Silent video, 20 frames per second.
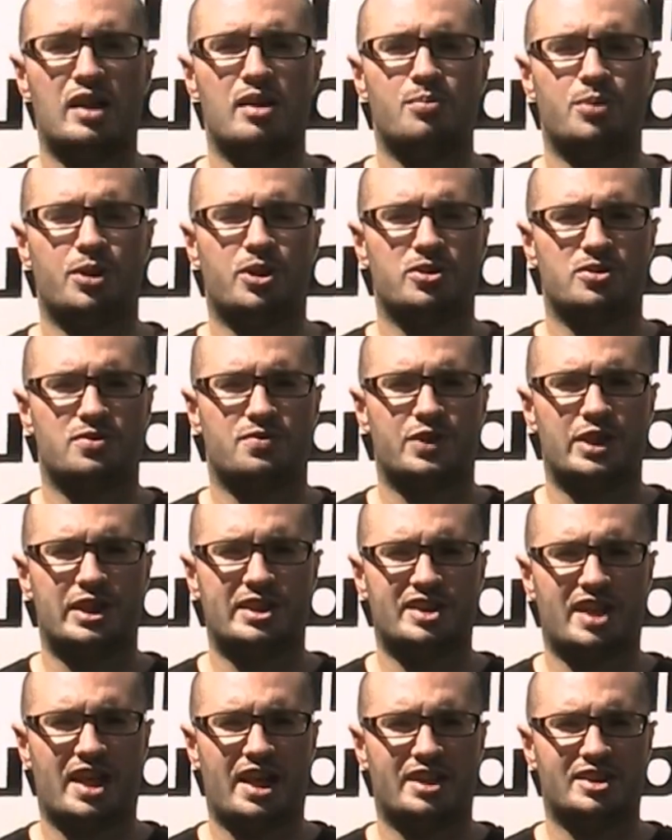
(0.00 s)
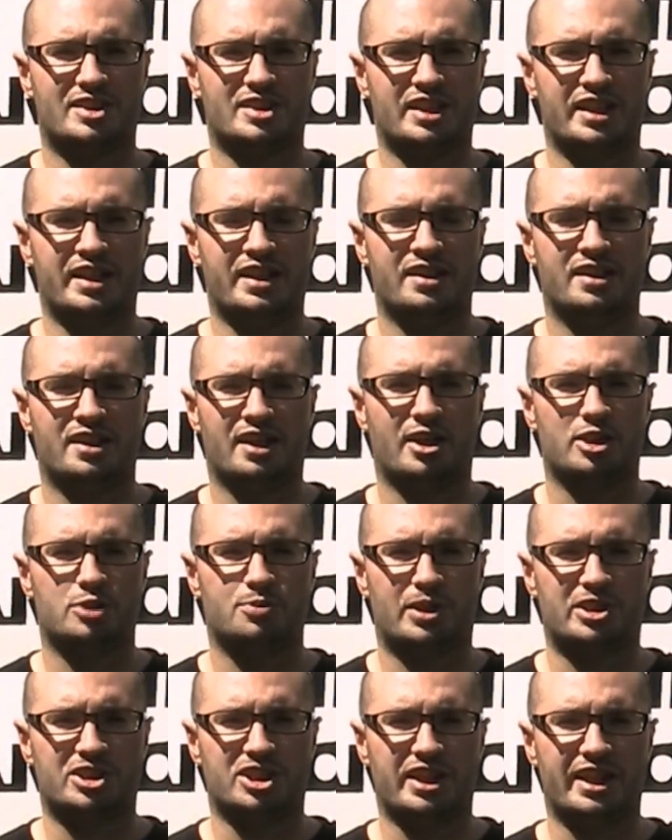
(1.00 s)
Because of their scarcity,
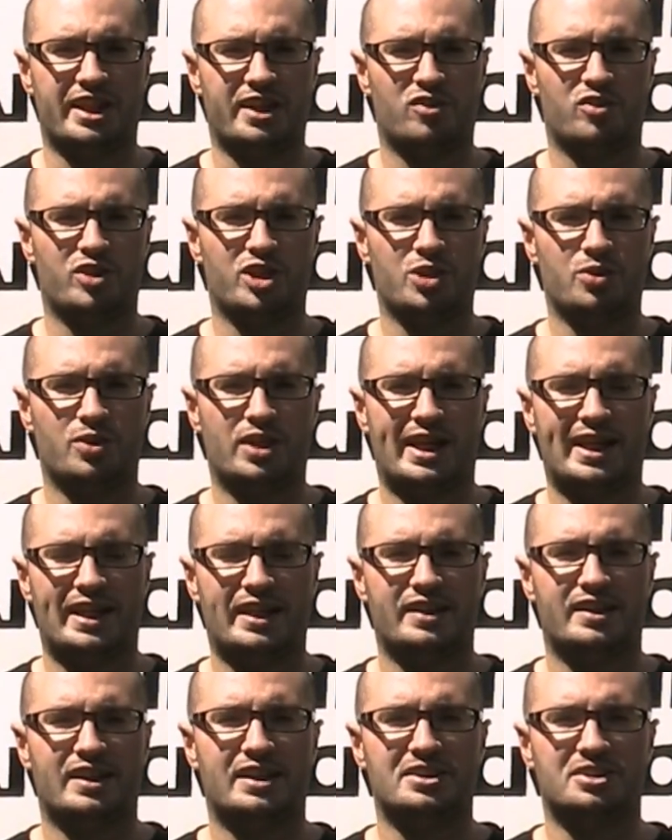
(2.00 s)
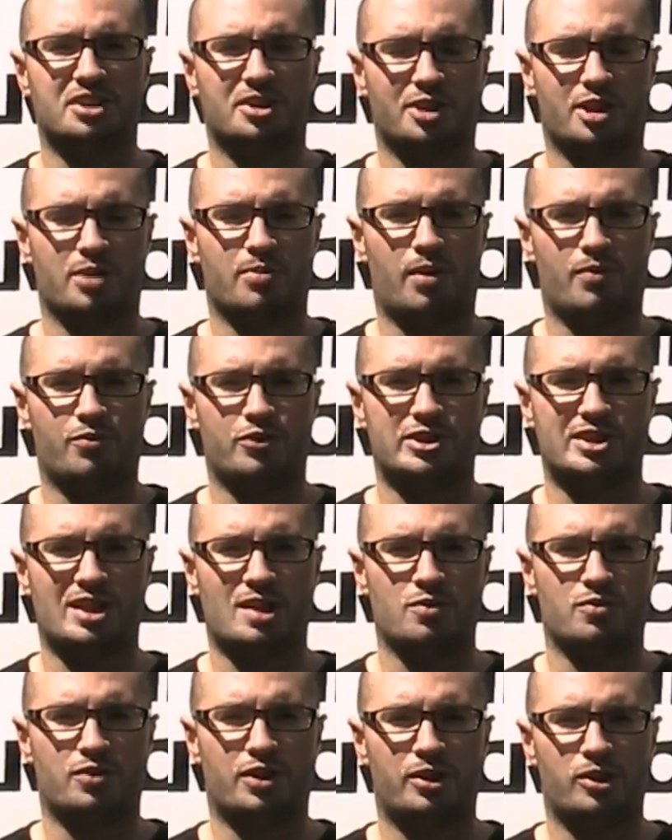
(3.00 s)
especially here in the UK, they don't come up for
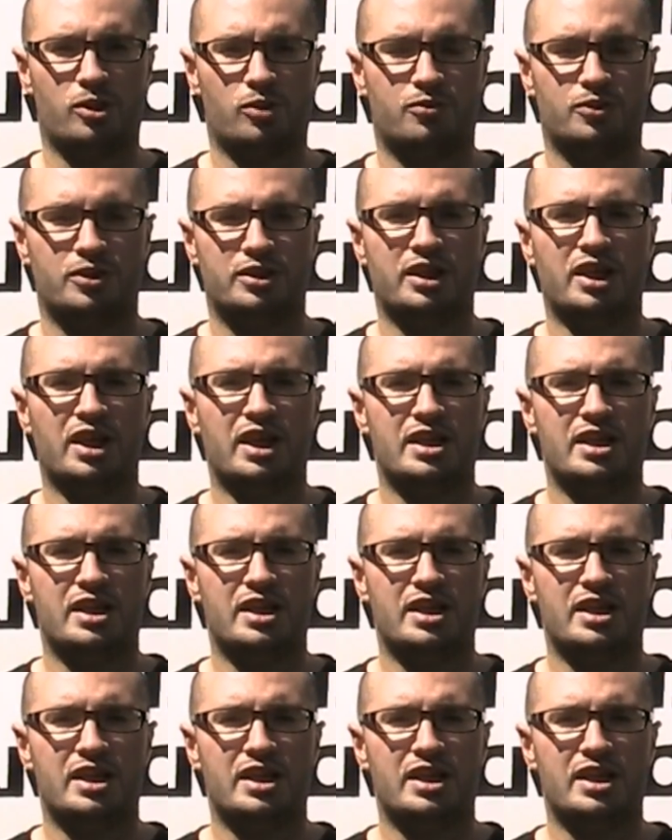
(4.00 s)
sale very often,